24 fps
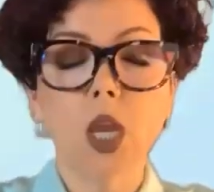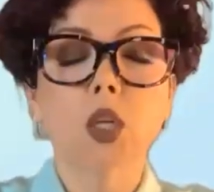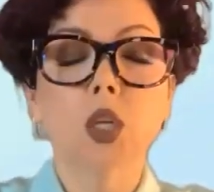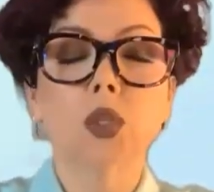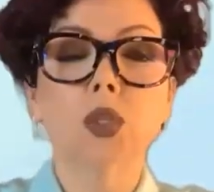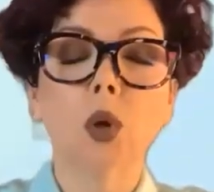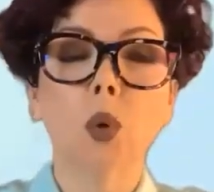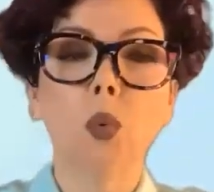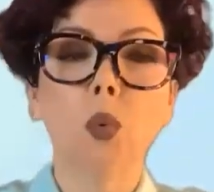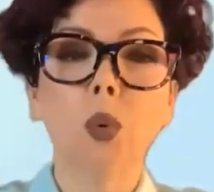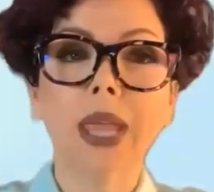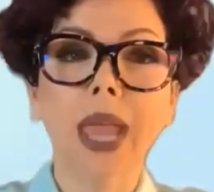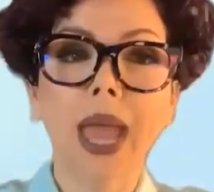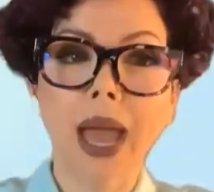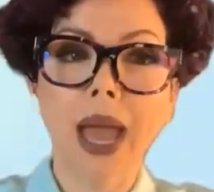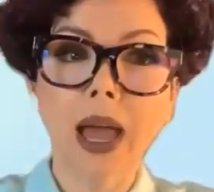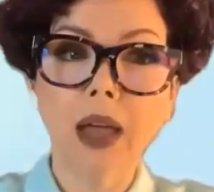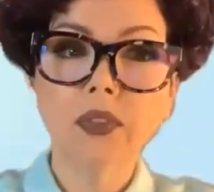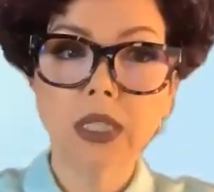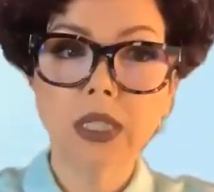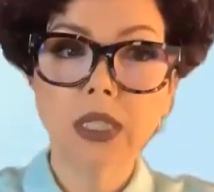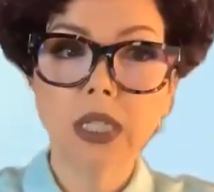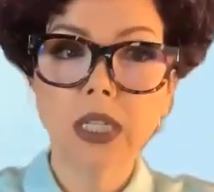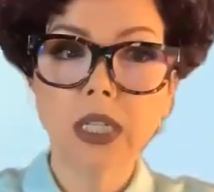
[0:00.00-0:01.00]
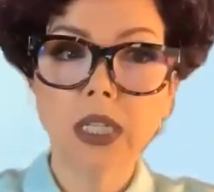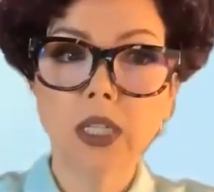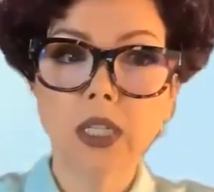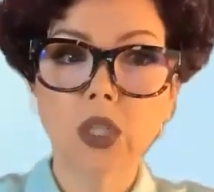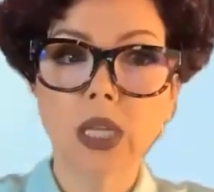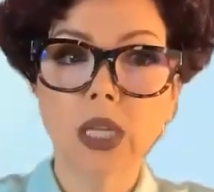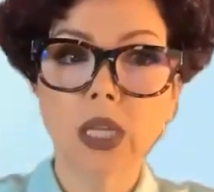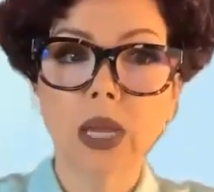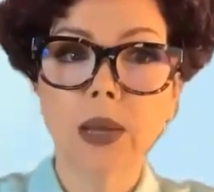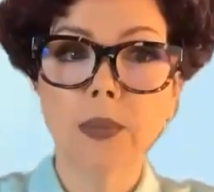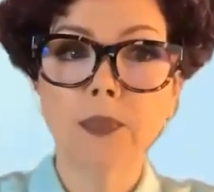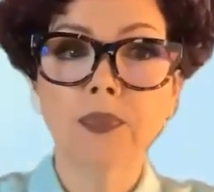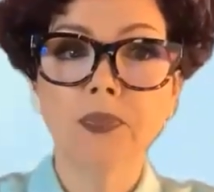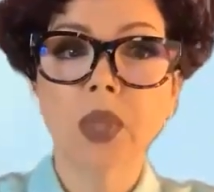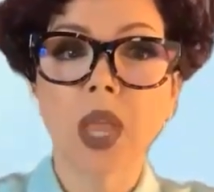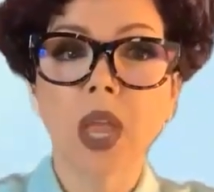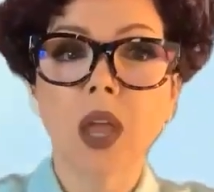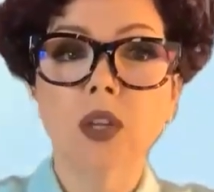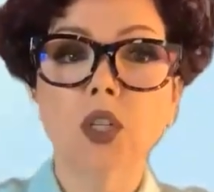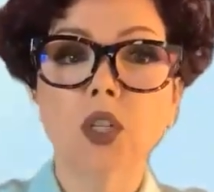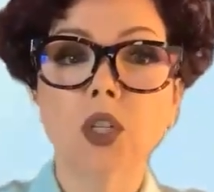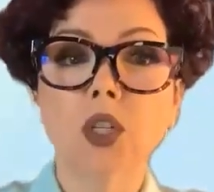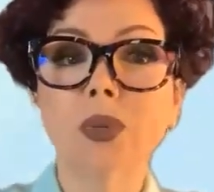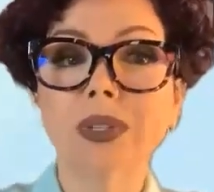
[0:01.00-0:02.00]
So we have to teach them
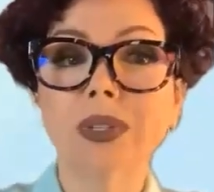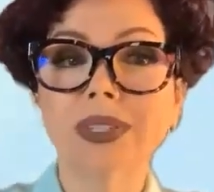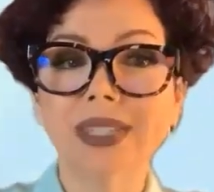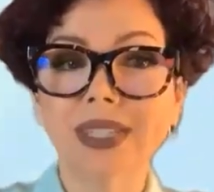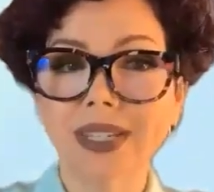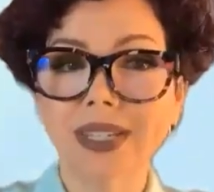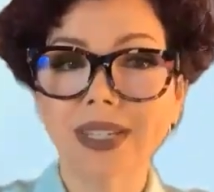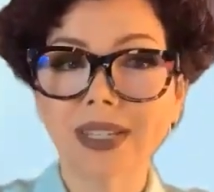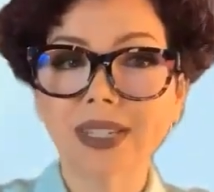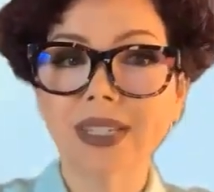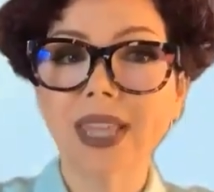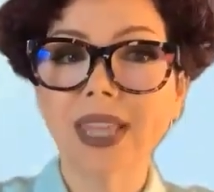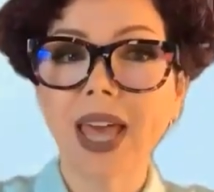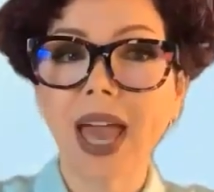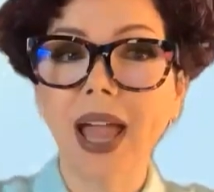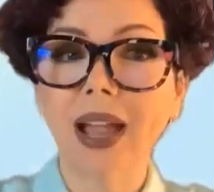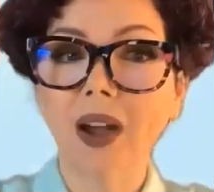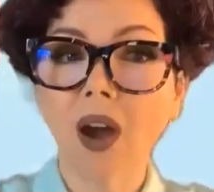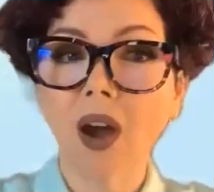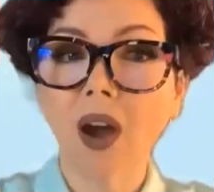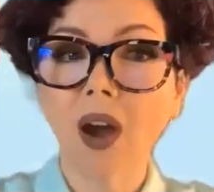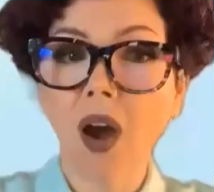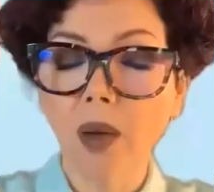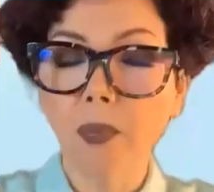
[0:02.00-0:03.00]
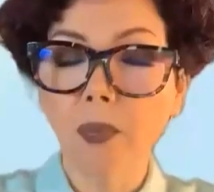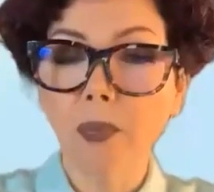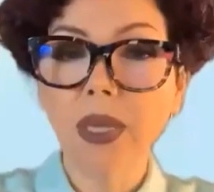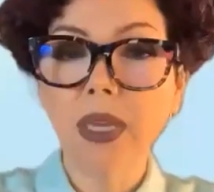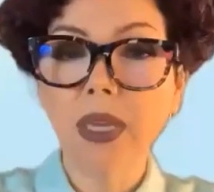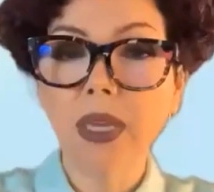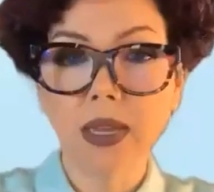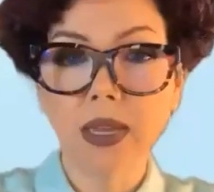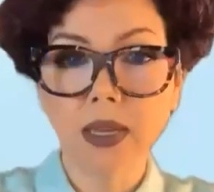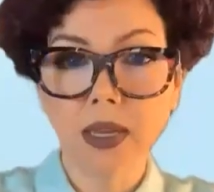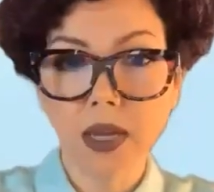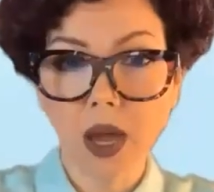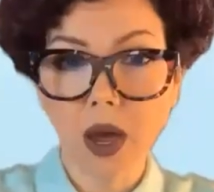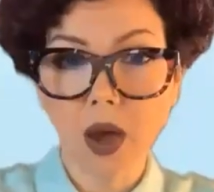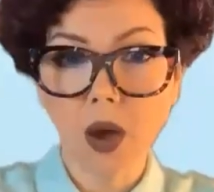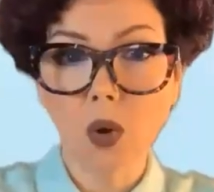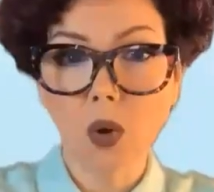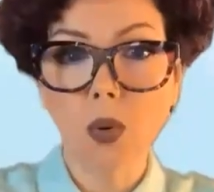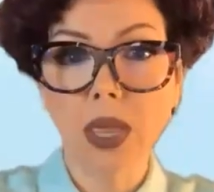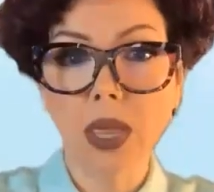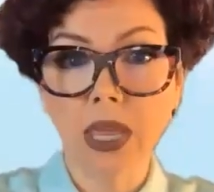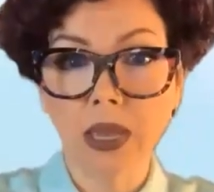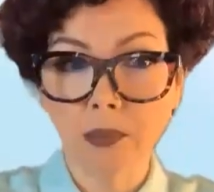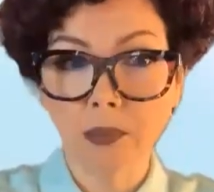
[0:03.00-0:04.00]
to resist that copy and
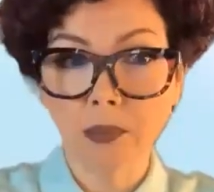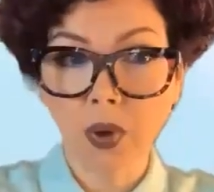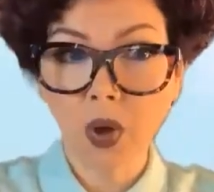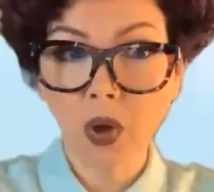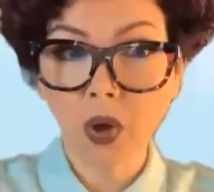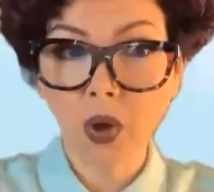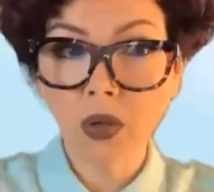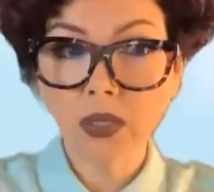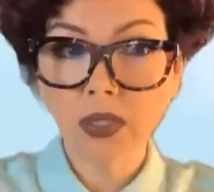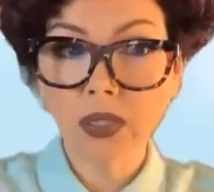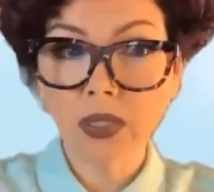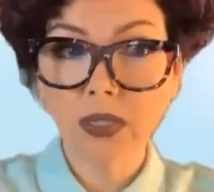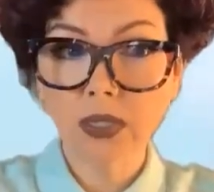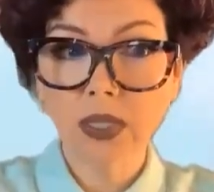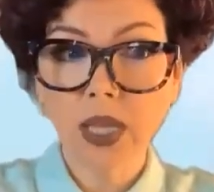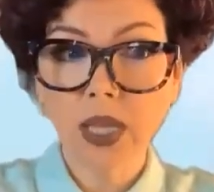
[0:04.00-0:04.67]
go impulse,